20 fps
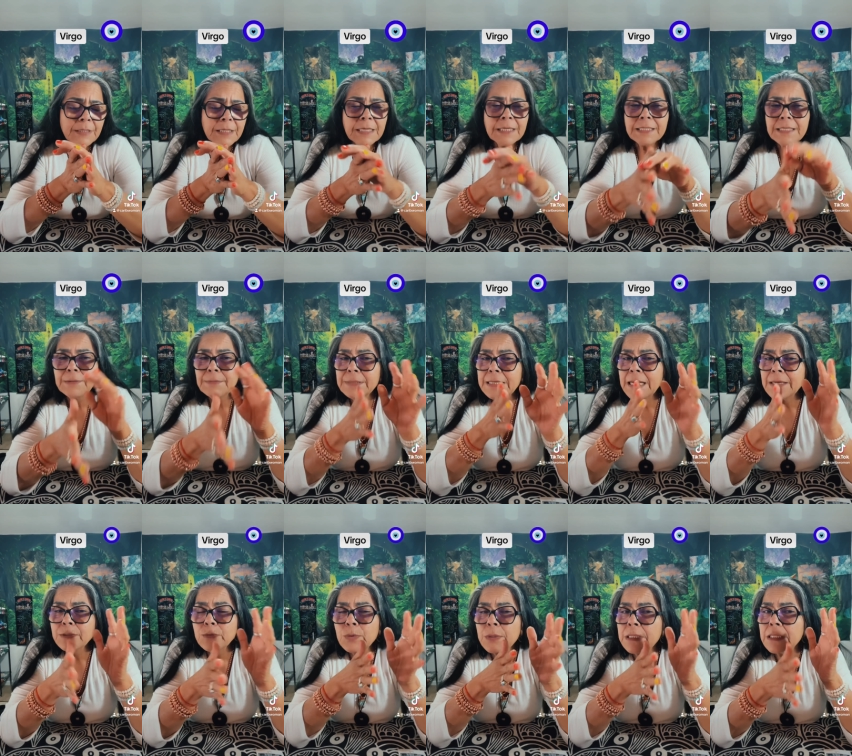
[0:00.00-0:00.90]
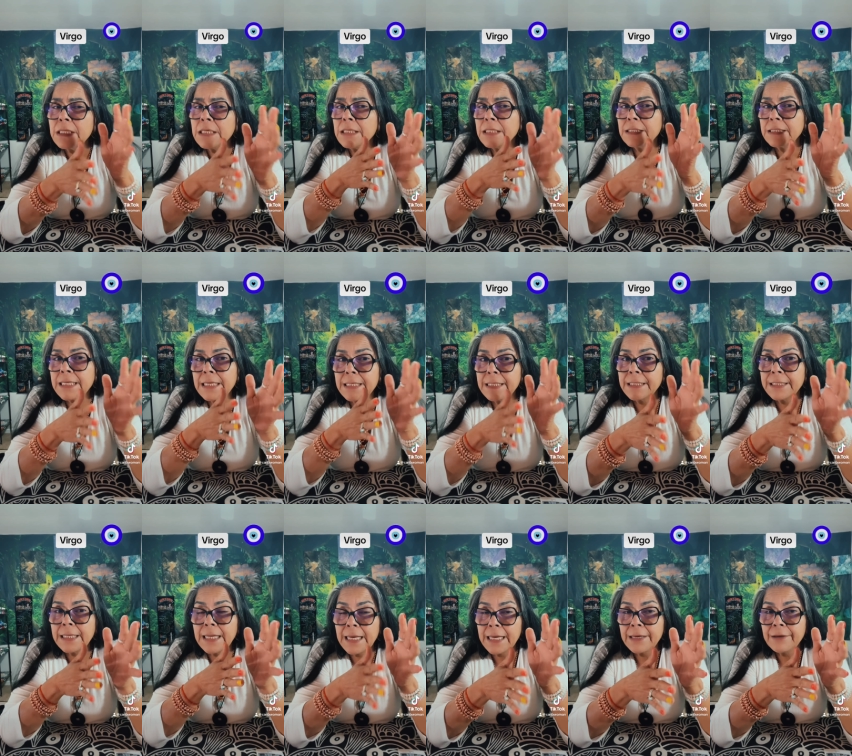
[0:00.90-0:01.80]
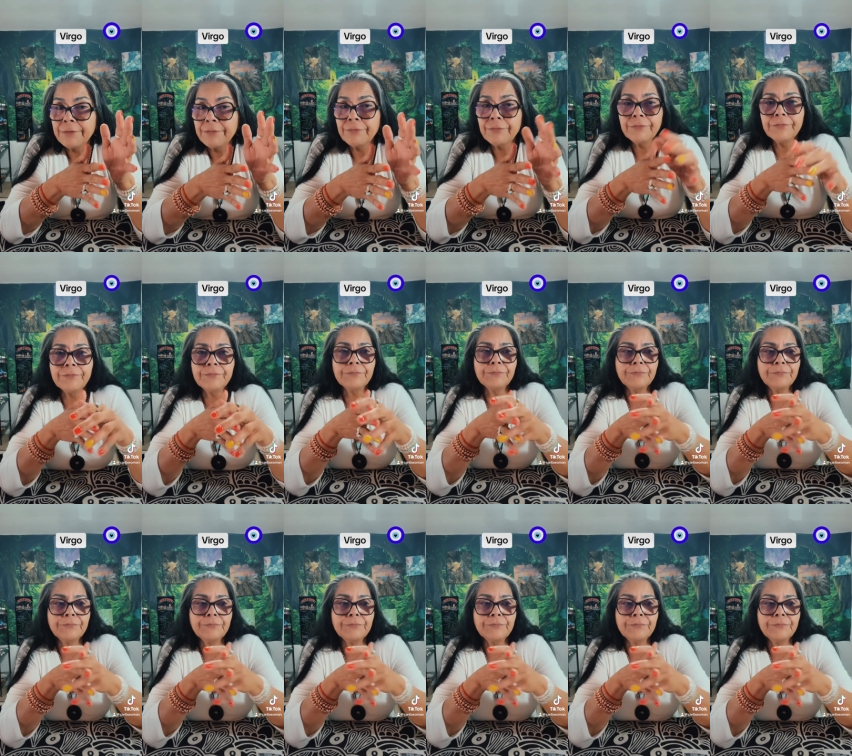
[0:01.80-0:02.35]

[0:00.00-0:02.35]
Sometimes when things end in life,